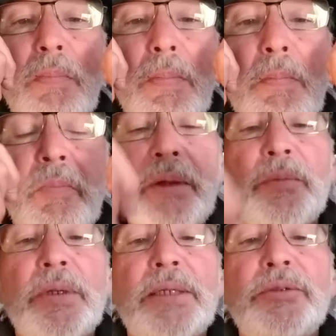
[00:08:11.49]
And then
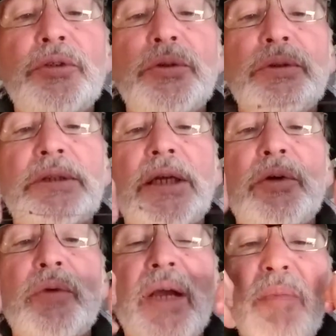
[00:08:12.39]
what I do is I'll
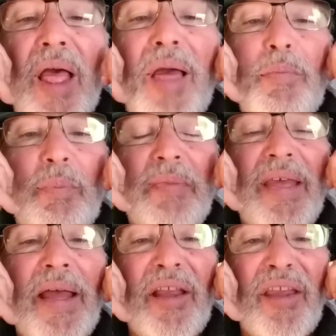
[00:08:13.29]
grab that
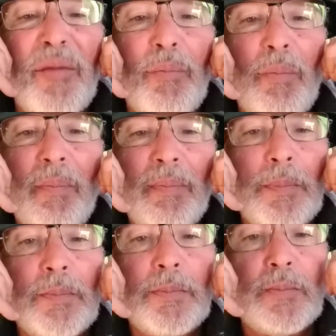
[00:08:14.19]
tag end
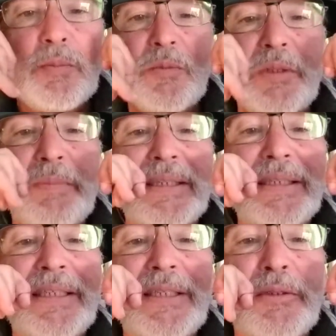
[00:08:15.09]
with my
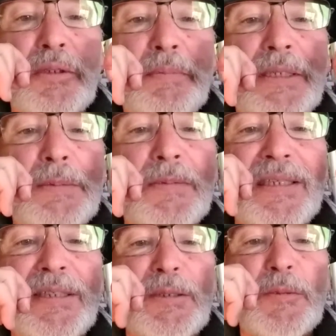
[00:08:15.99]
teeth or a pair of
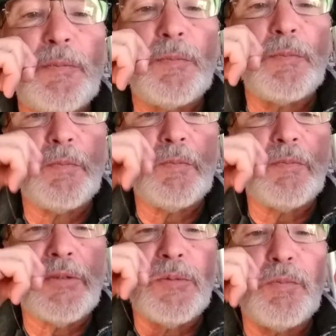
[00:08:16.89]
pliers and
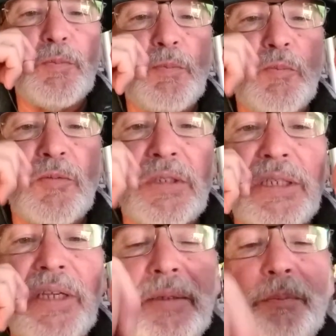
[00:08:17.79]
just snug
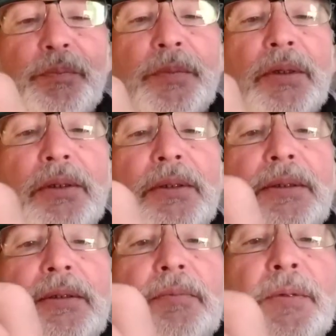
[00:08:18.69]
it up.
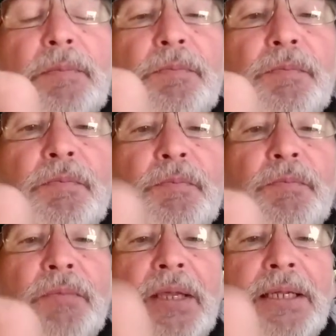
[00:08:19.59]
But
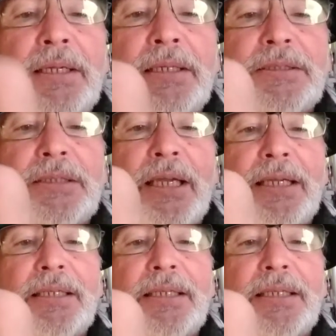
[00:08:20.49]
that knot is tight.